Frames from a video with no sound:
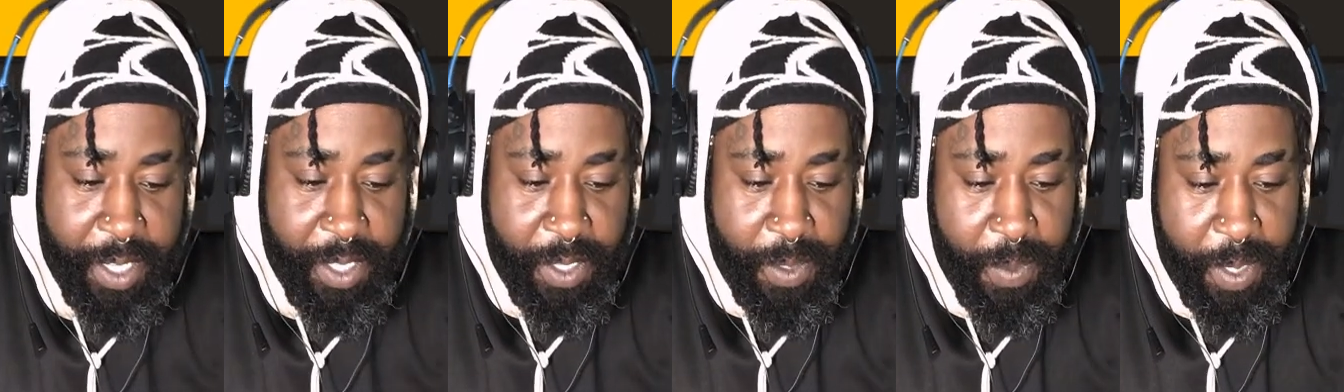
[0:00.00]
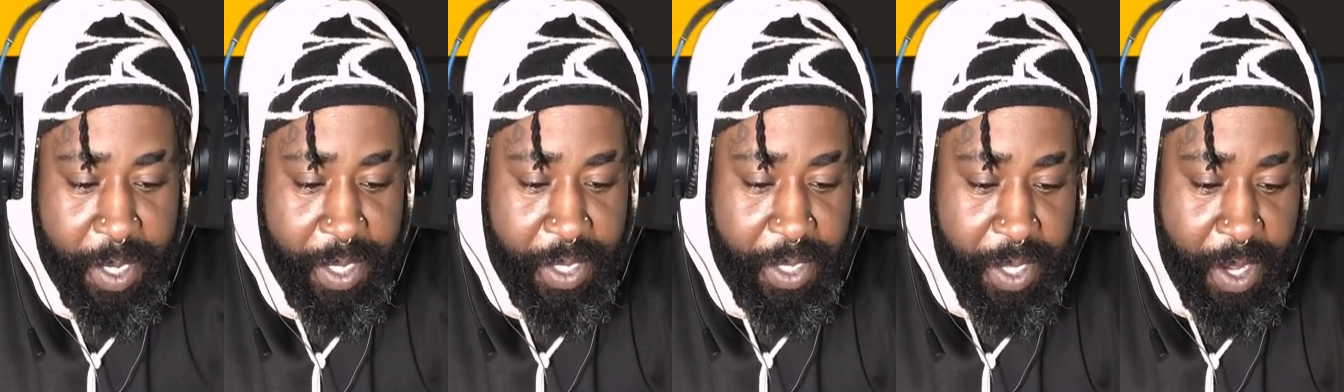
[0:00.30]
So we're
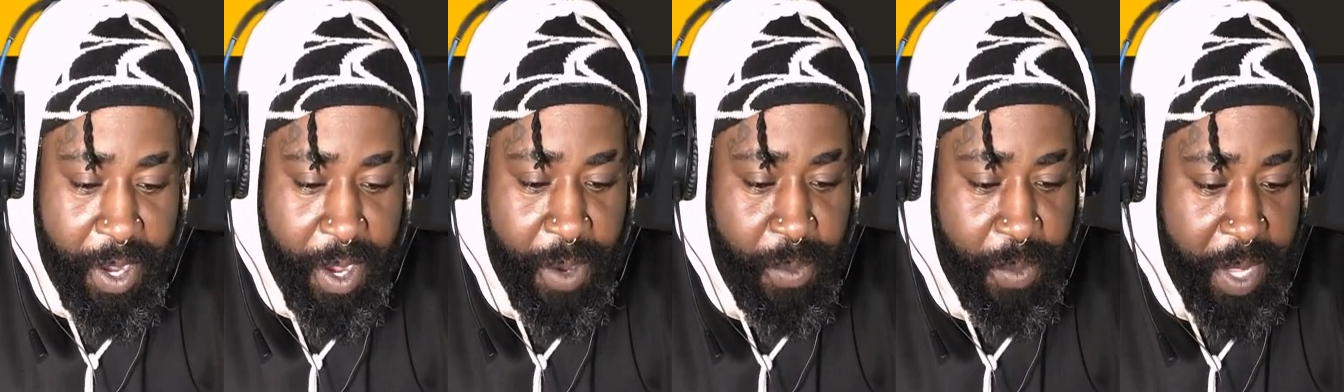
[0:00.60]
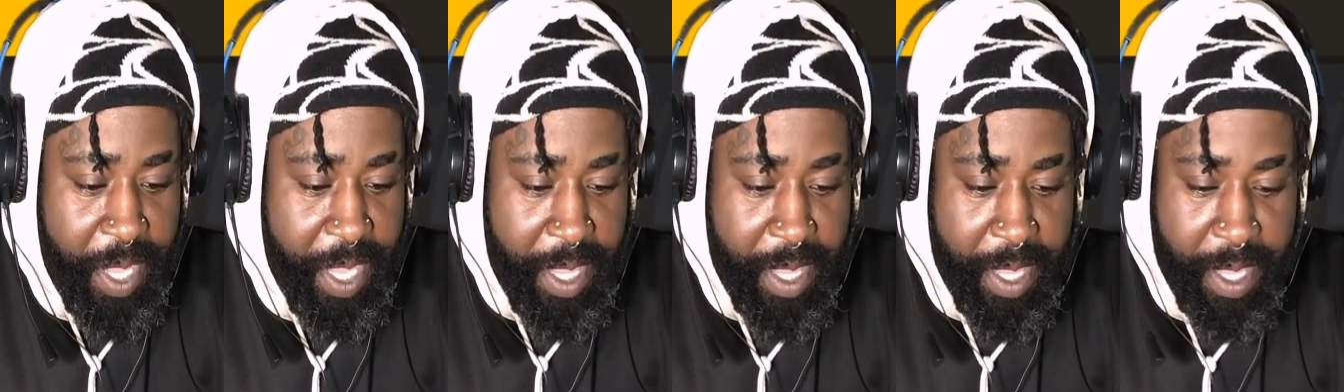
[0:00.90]
going to start
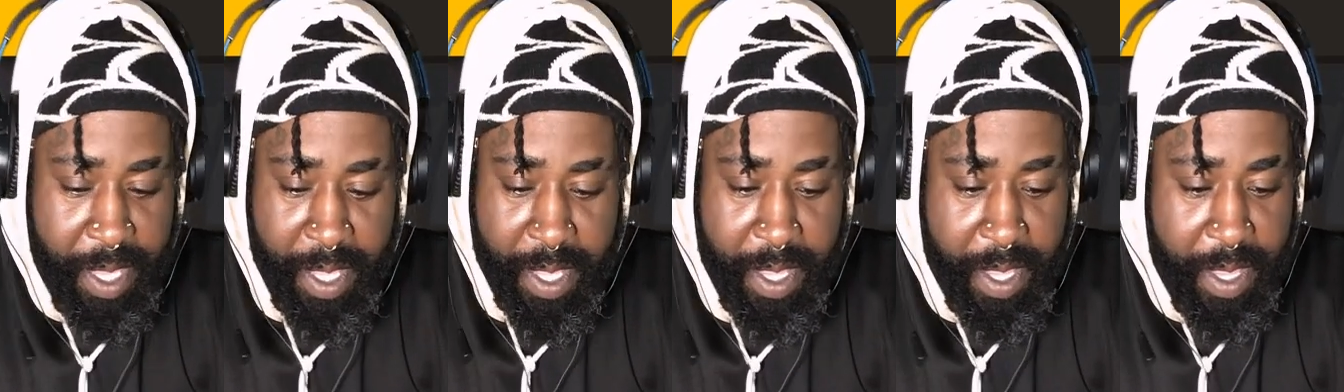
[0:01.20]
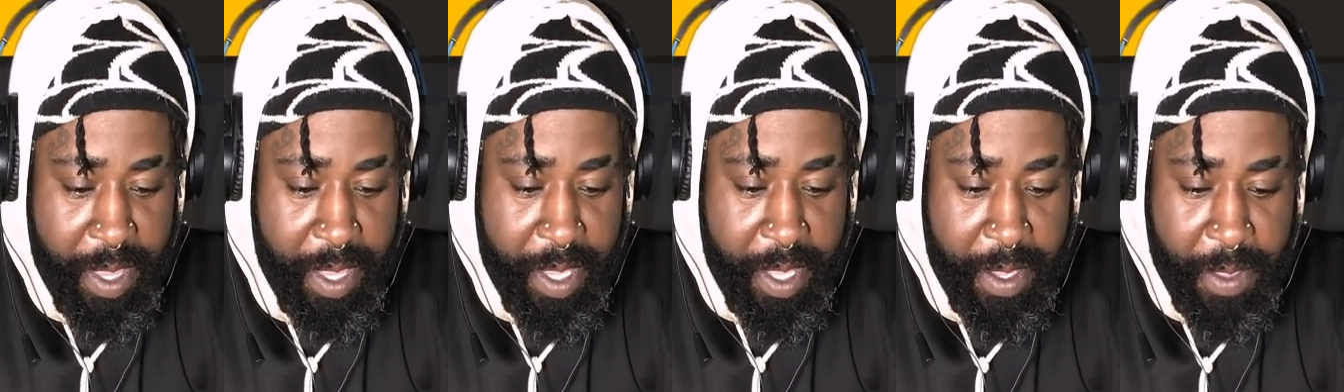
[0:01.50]
with
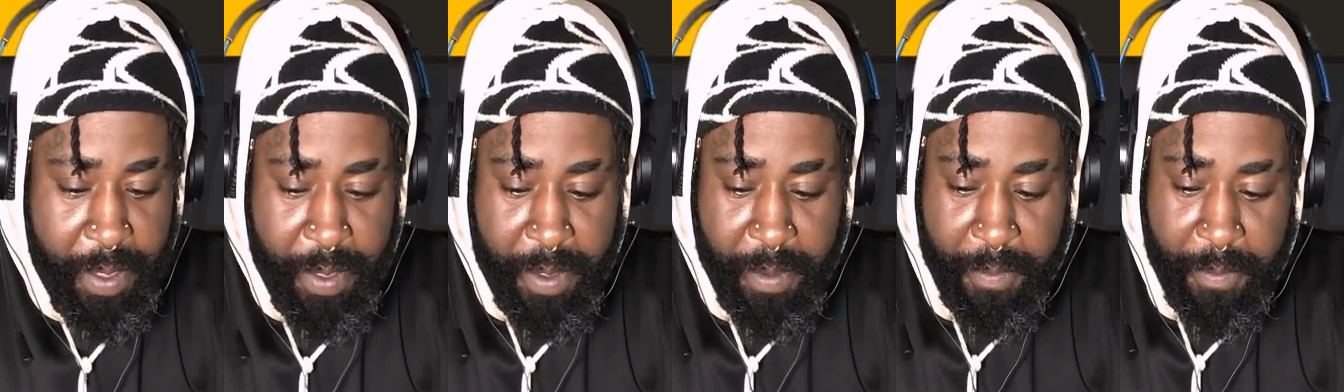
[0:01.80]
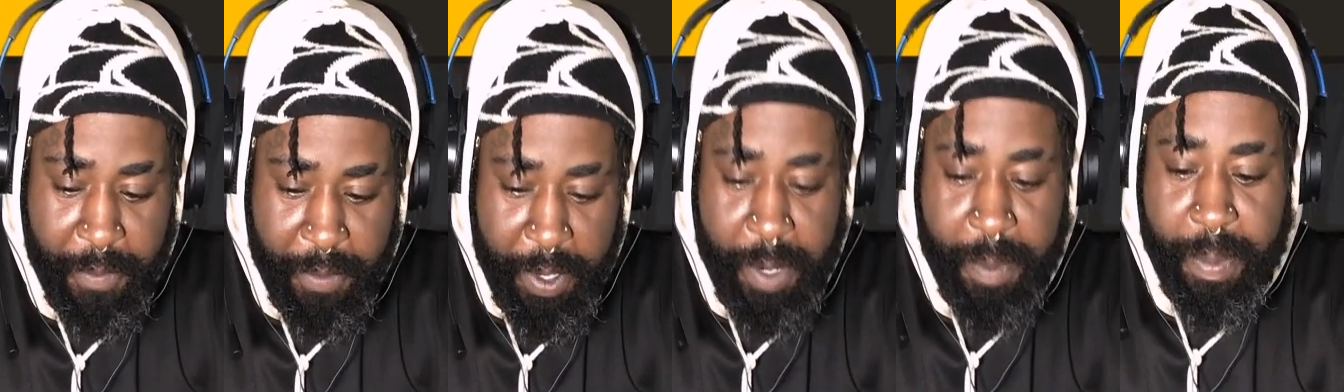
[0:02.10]
the
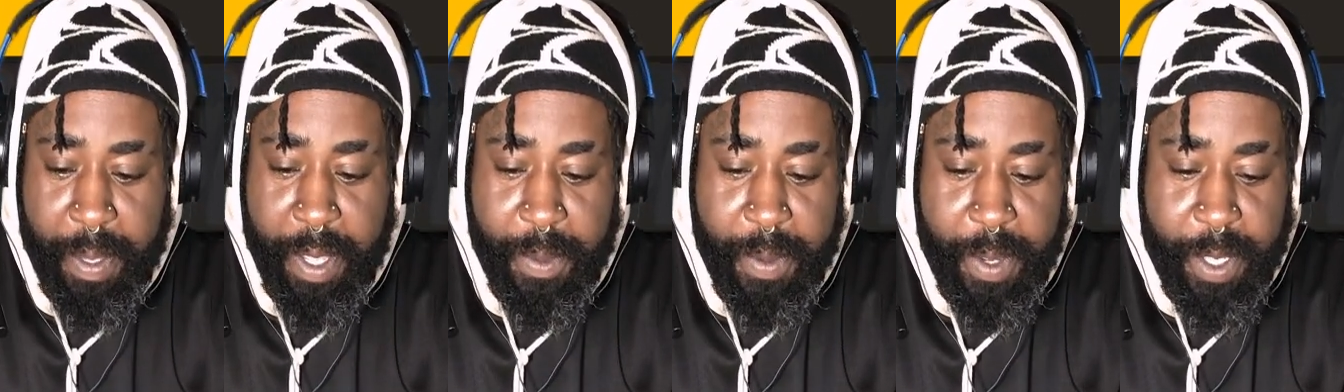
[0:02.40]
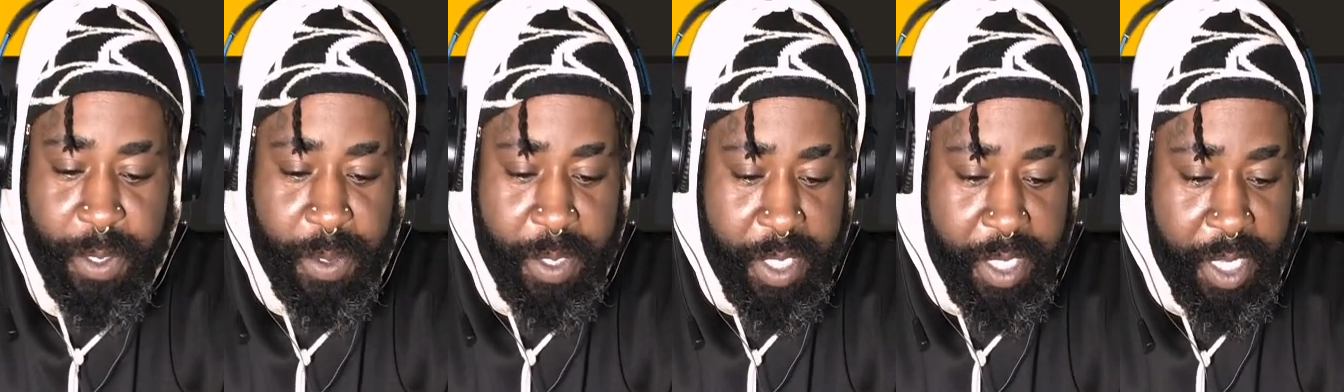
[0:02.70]
free-to-play
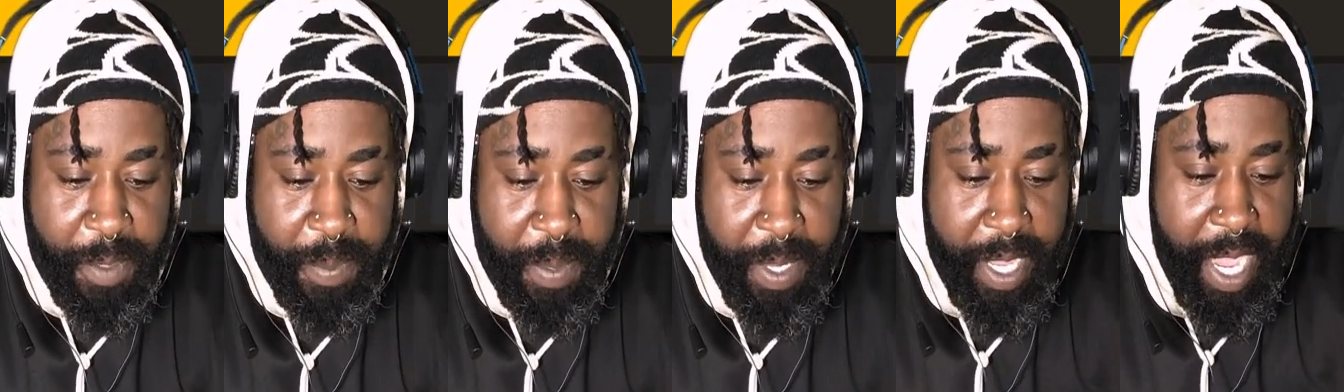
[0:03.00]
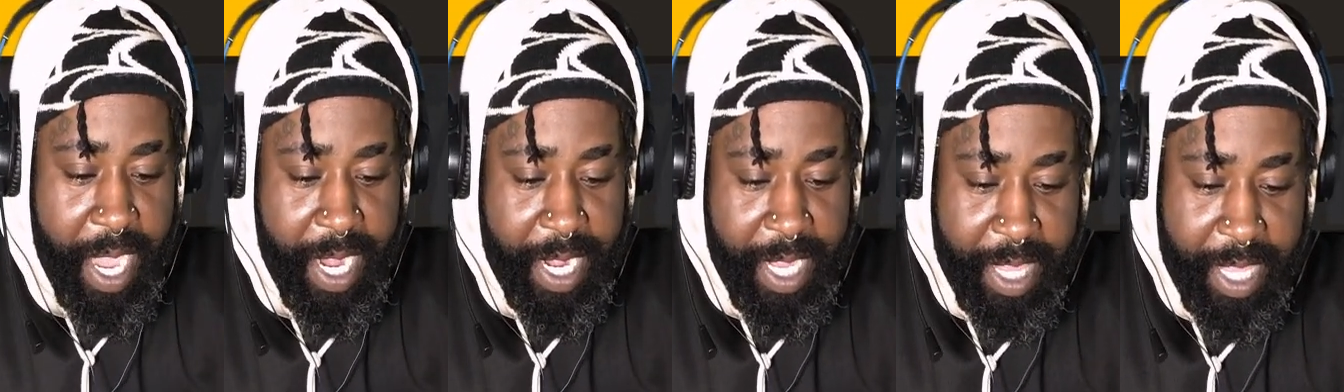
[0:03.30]
ones, which is going to be
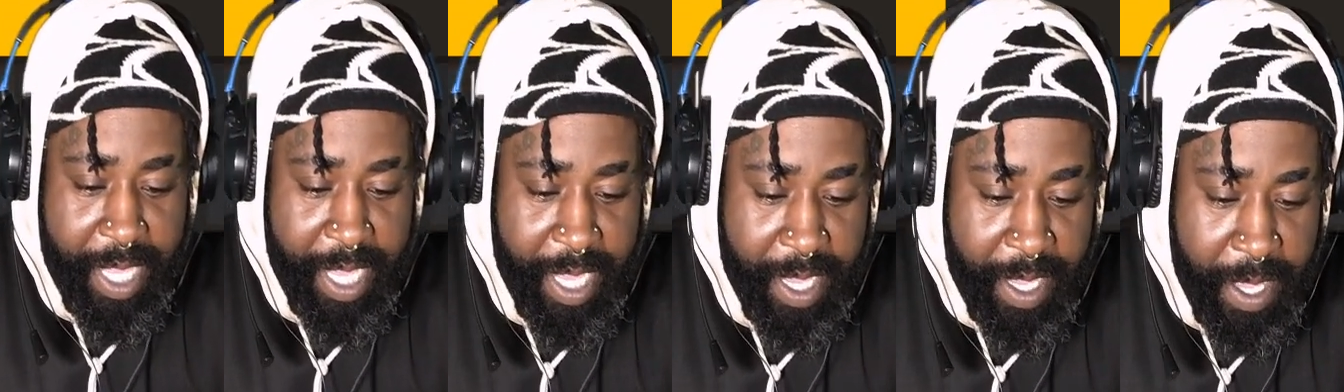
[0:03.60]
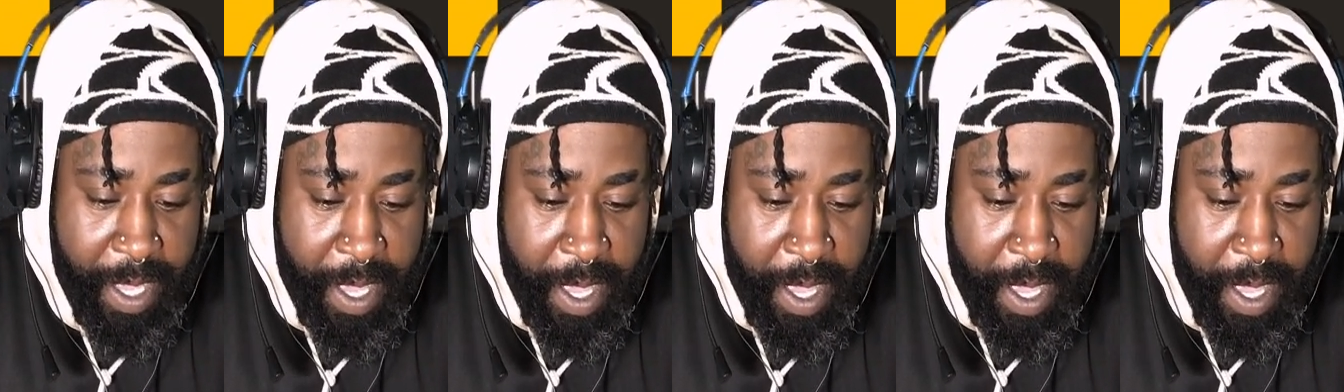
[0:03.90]
anything.